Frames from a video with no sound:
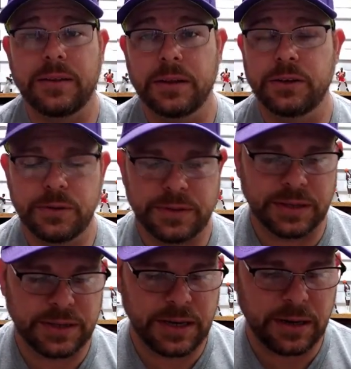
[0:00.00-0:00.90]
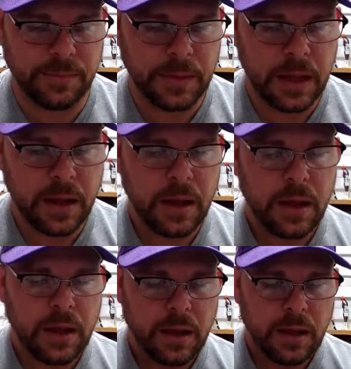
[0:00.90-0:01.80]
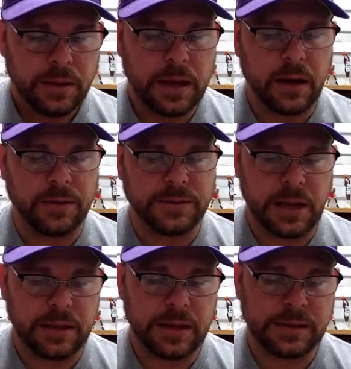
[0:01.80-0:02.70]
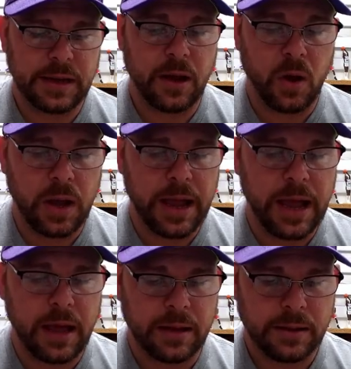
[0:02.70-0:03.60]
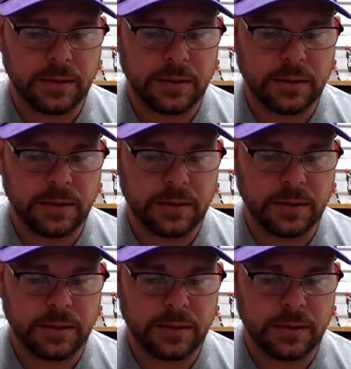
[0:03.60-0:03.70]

the 216. Then all of a sudden they say, oh, yeah,